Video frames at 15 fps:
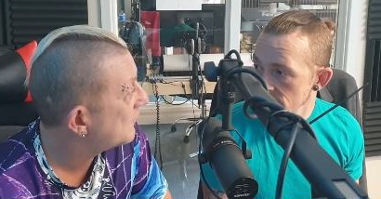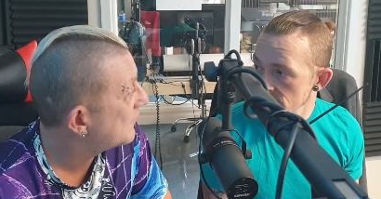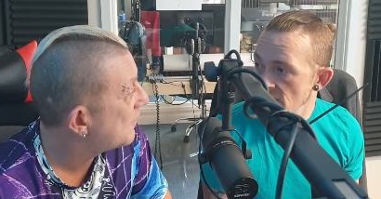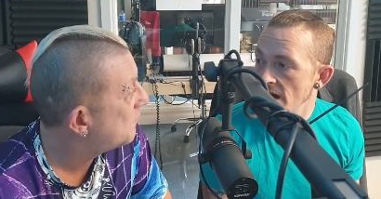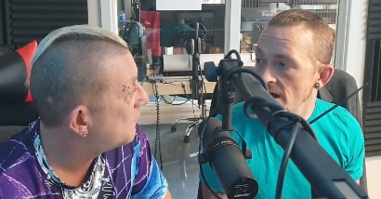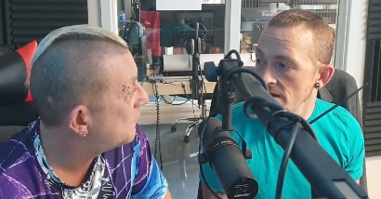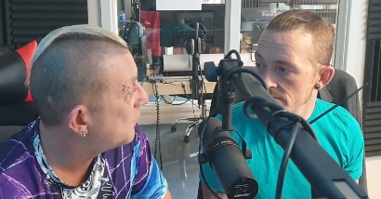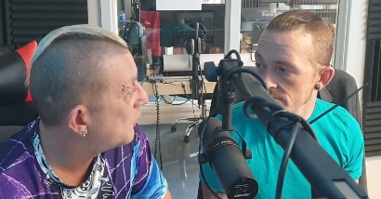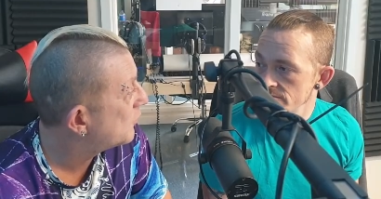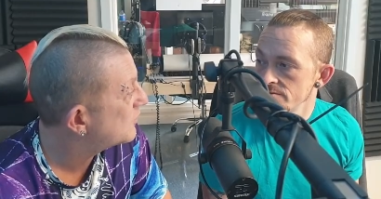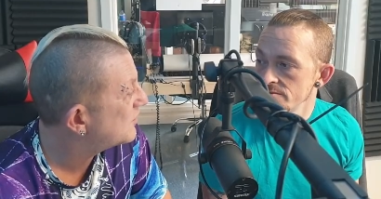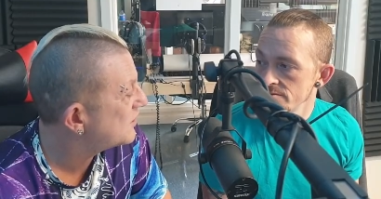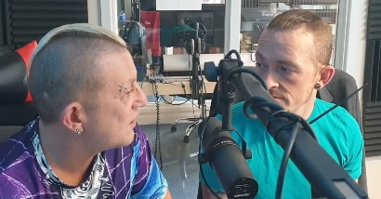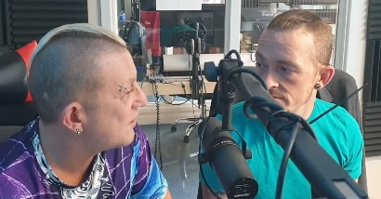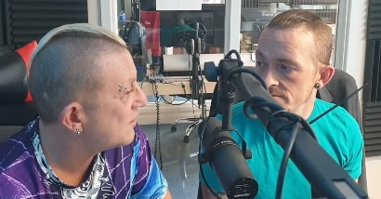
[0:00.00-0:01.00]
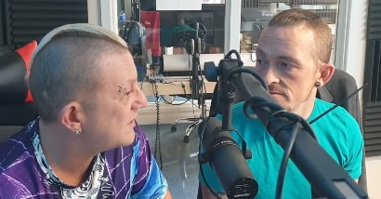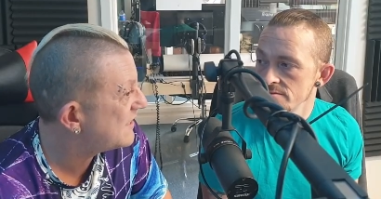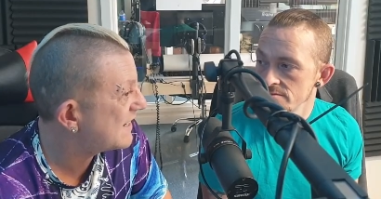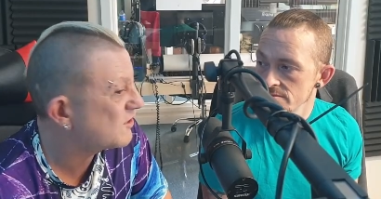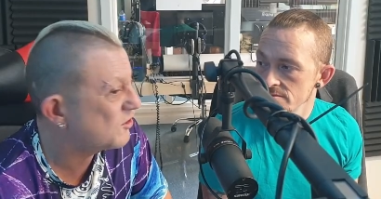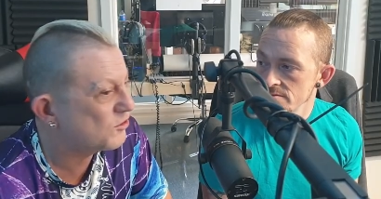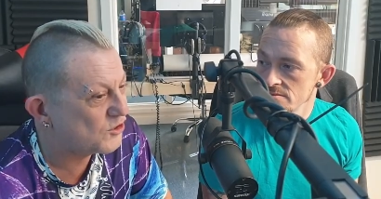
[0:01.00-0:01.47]
Speaker 1: Yeah. But uh,
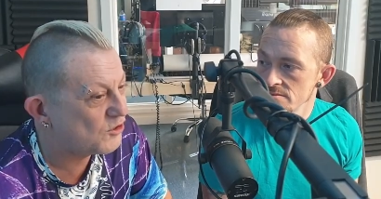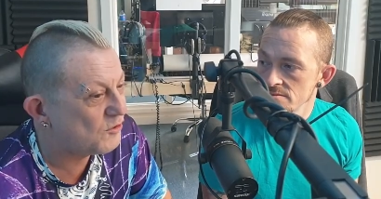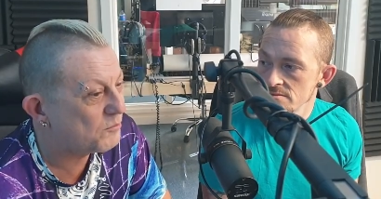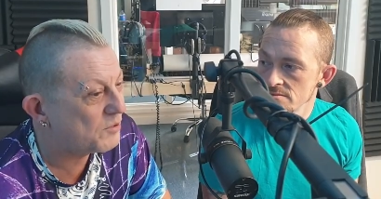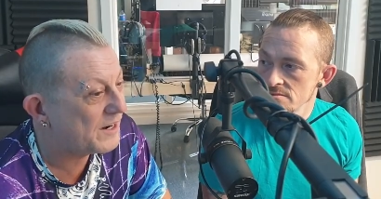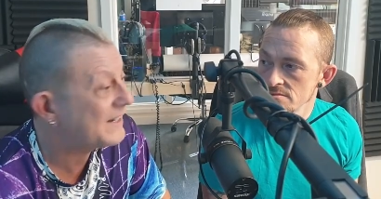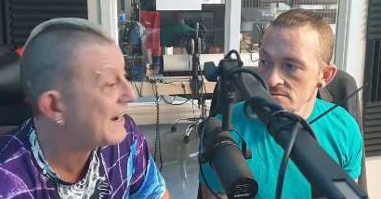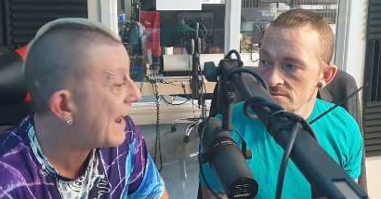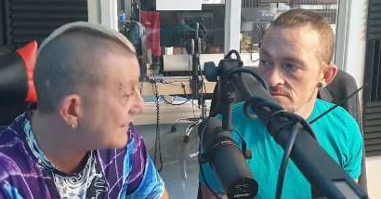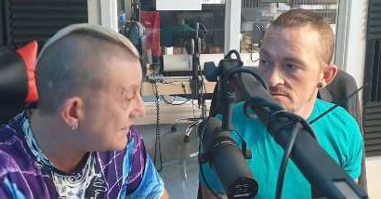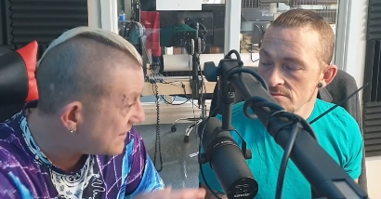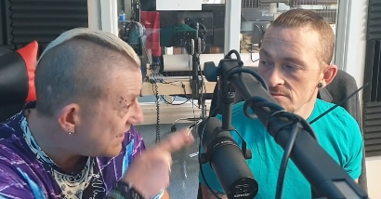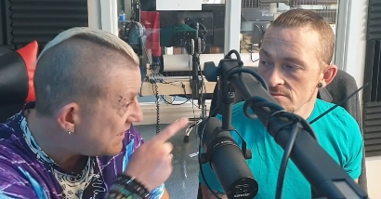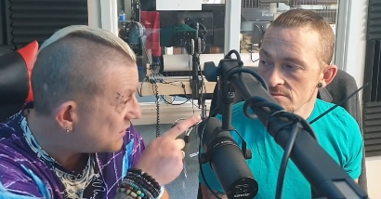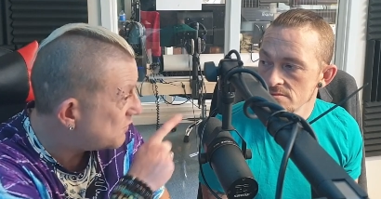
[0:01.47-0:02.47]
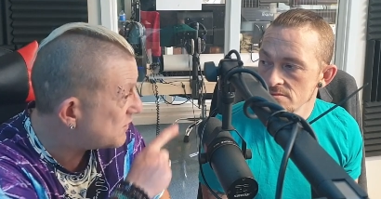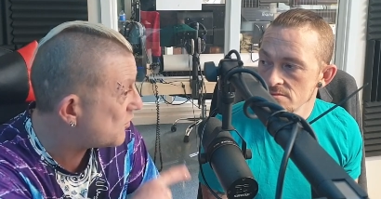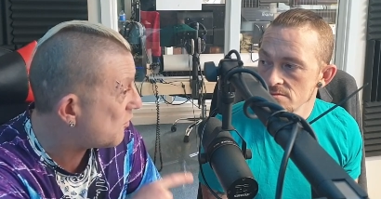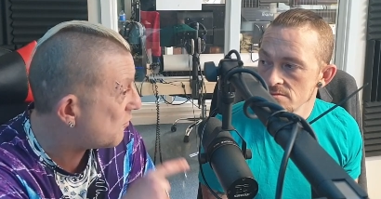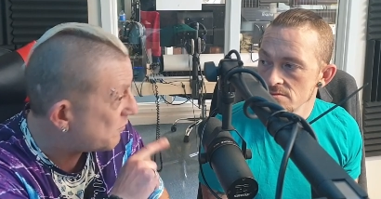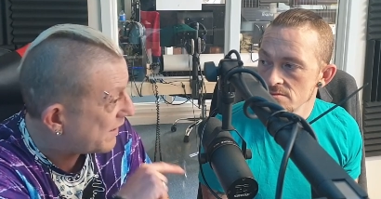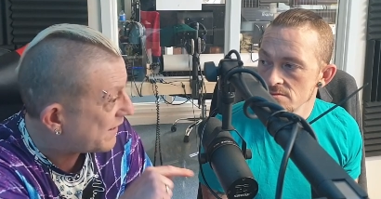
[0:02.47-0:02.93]
Tesco's own brand and Sainsbury's
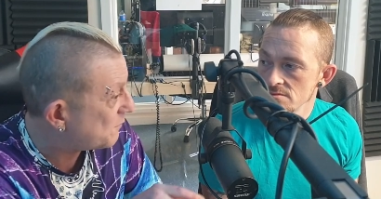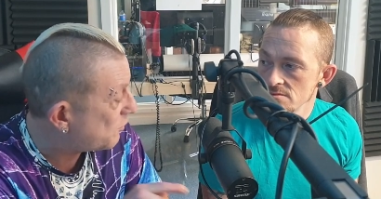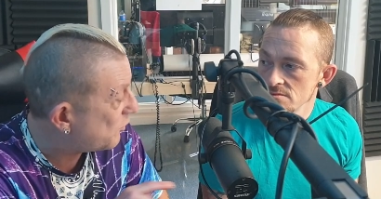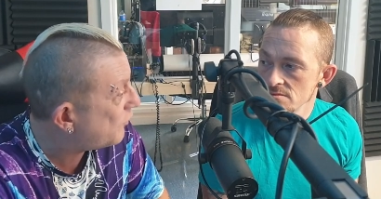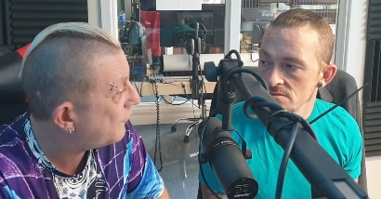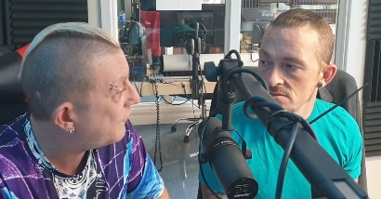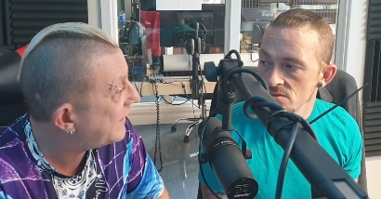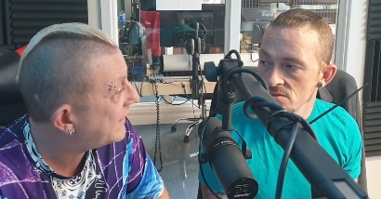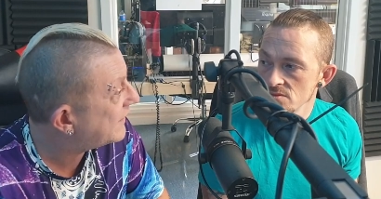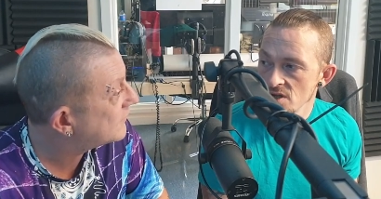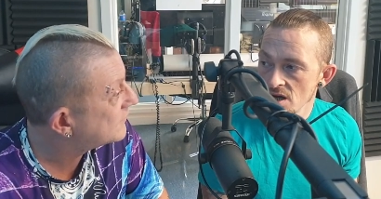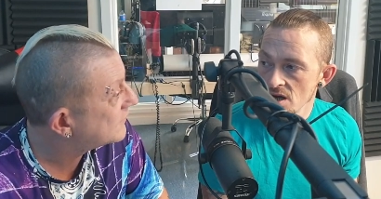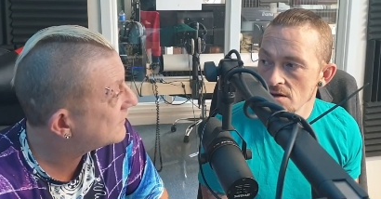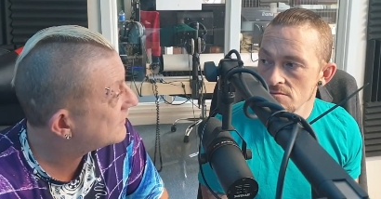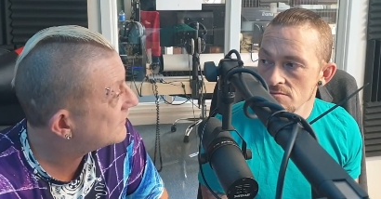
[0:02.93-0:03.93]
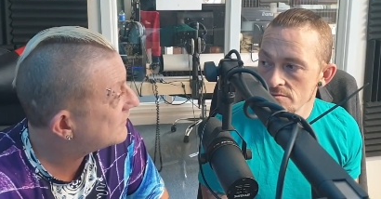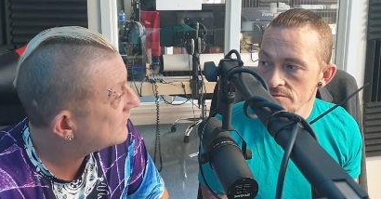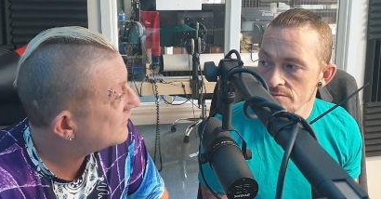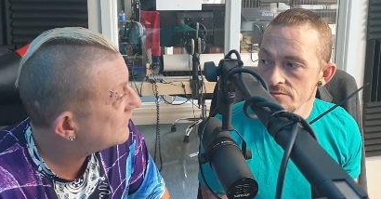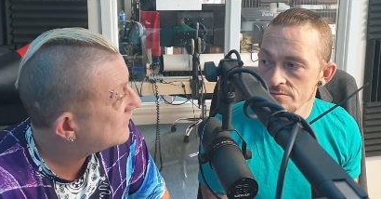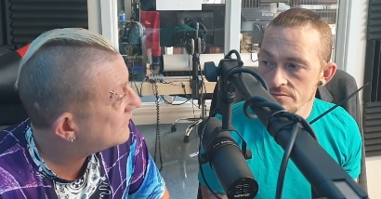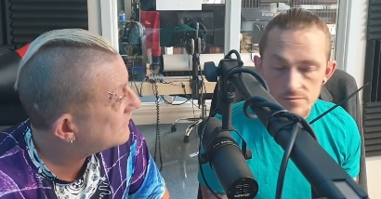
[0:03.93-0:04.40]
own brand, both vegan. Yeah.
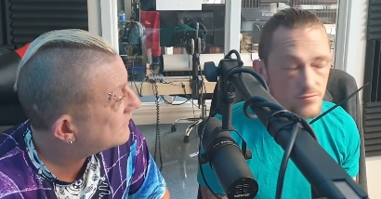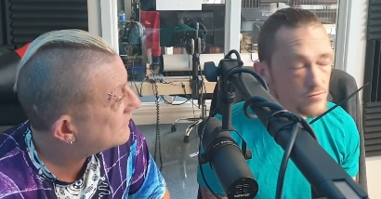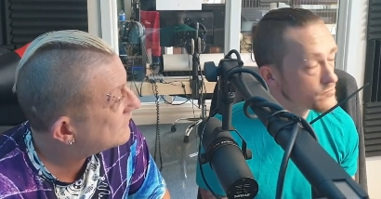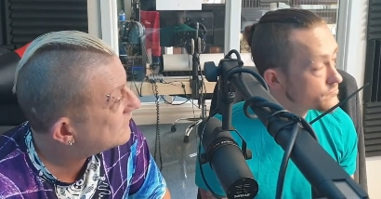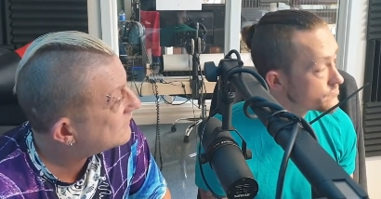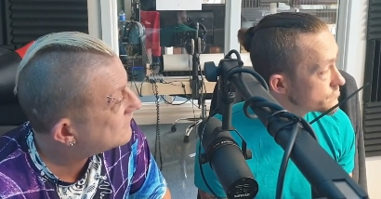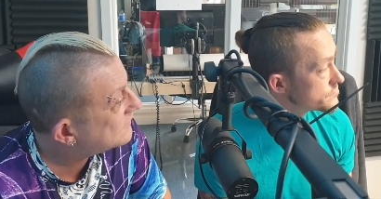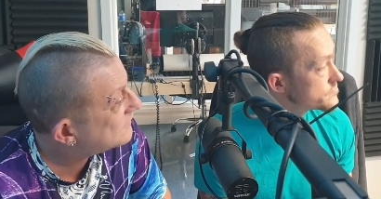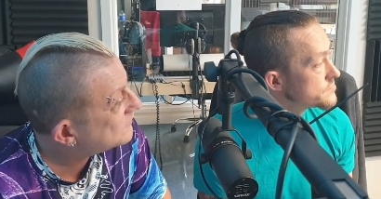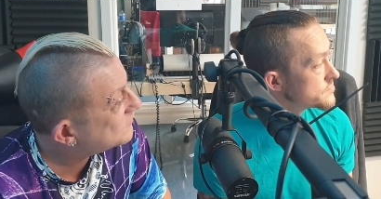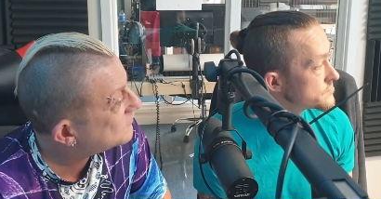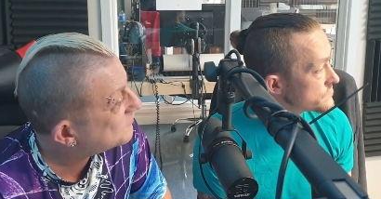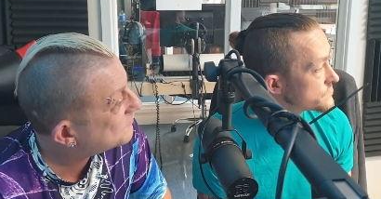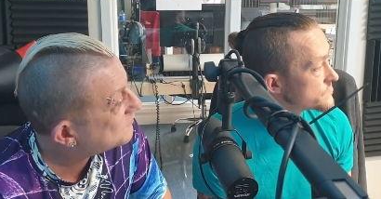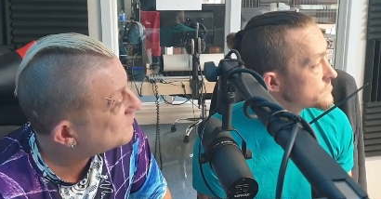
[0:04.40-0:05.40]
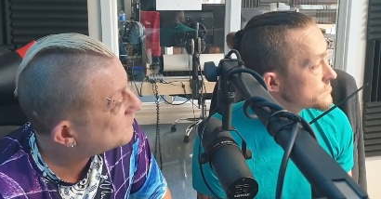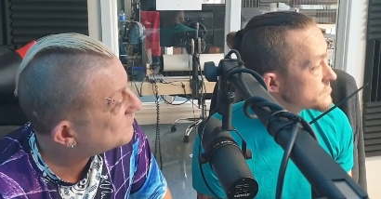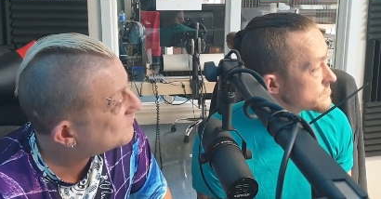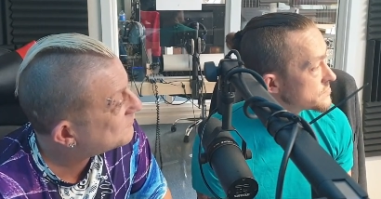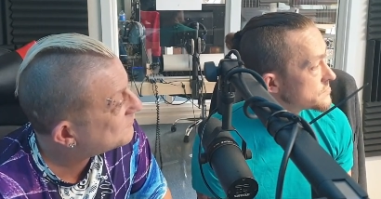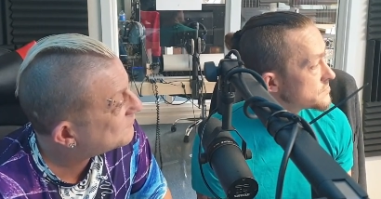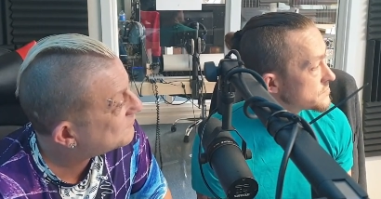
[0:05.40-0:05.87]
Speaker 2: Maybe we should maybe we should make that into
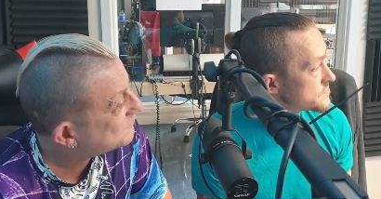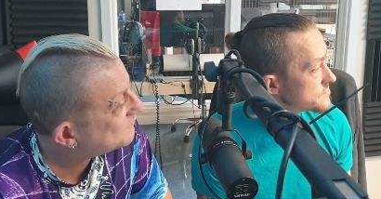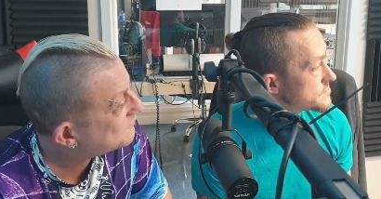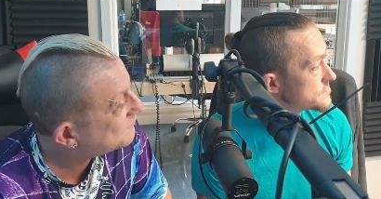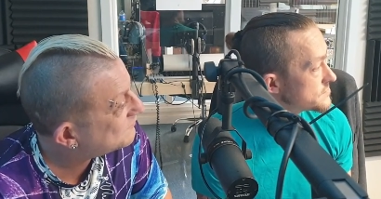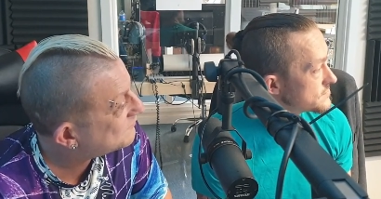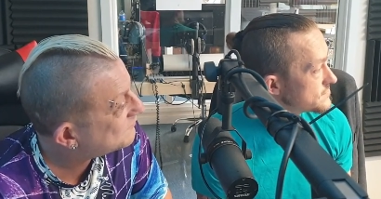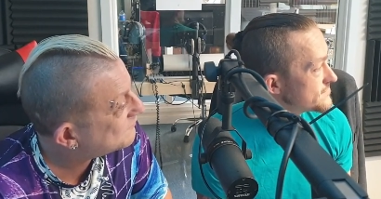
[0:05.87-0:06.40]
a regular feature